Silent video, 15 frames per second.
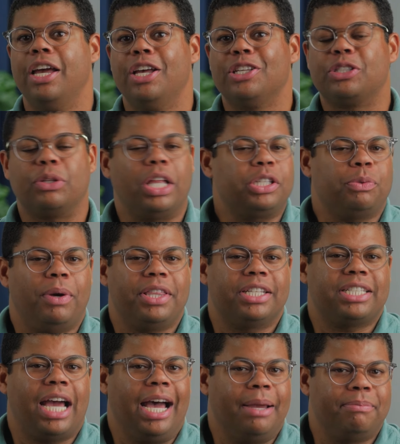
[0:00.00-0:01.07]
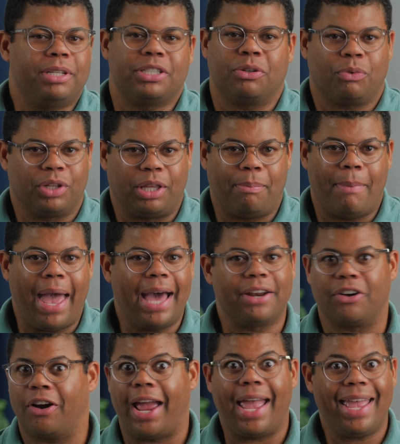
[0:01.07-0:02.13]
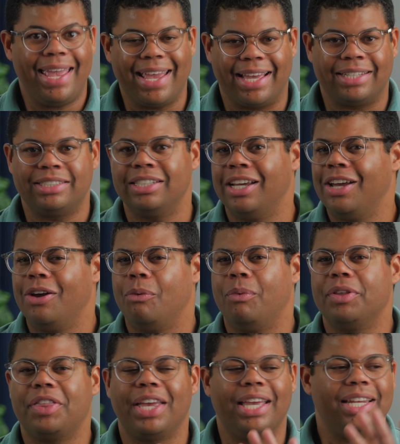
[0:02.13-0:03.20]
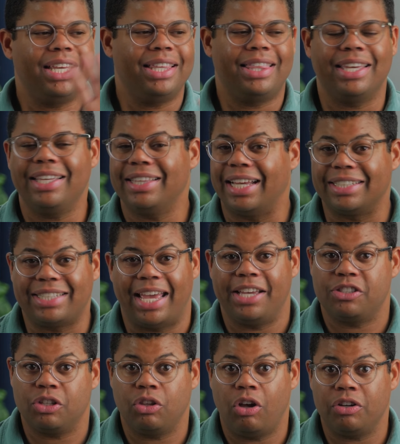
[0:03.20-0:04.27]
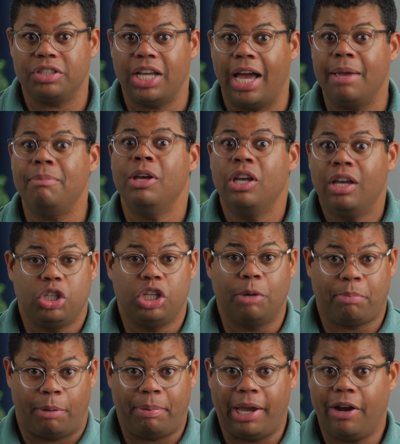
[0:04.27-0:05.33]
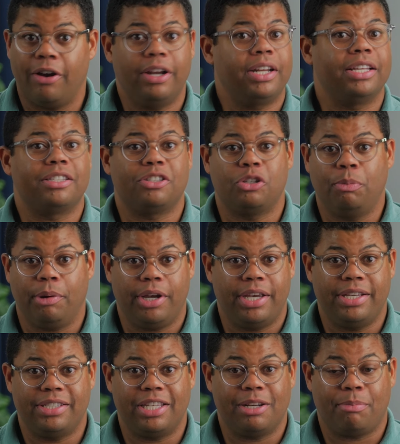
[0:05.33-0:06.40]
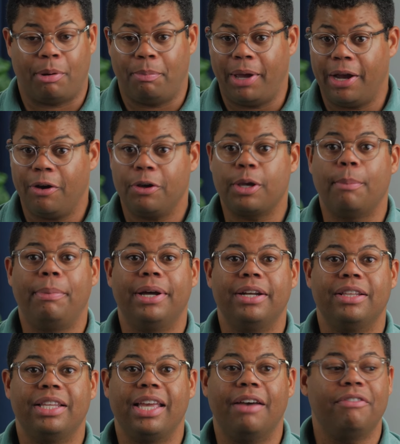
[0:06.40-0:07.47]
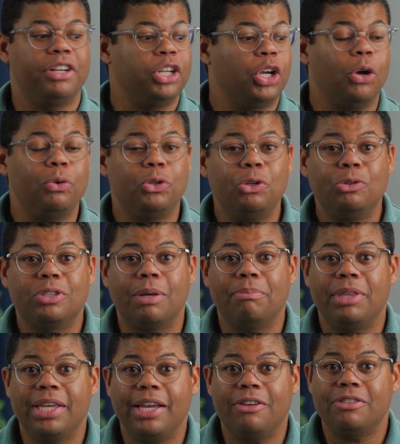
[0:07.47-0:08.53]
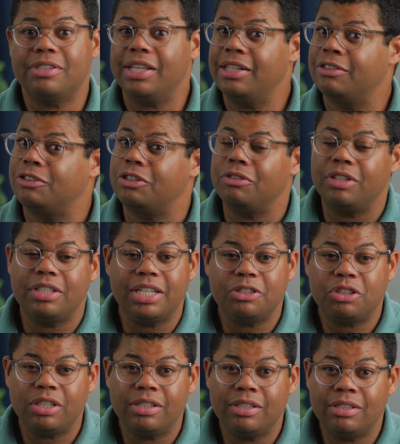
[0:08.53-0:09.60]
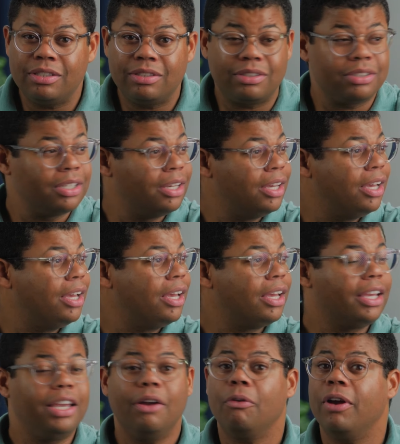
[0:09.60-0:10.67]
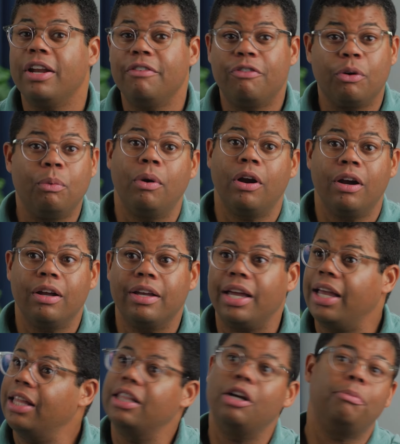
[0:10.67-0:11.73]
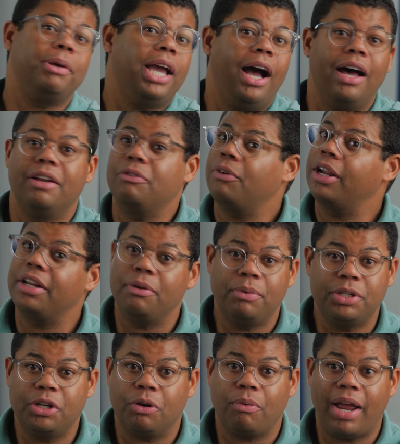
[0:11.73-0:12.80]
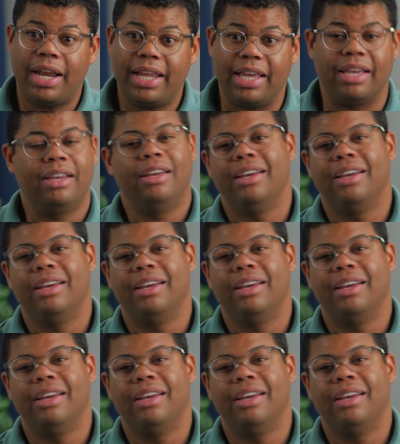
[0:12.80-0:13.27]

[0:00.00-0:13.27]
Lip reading: So that's why the time doesn't really matter. And with anything that takes a long time, you prepare it, it's super easy to prepare, you put it in the oven, go do something else then. Do the dishes, get ready for work, and they'll be hot and ready when you're ready.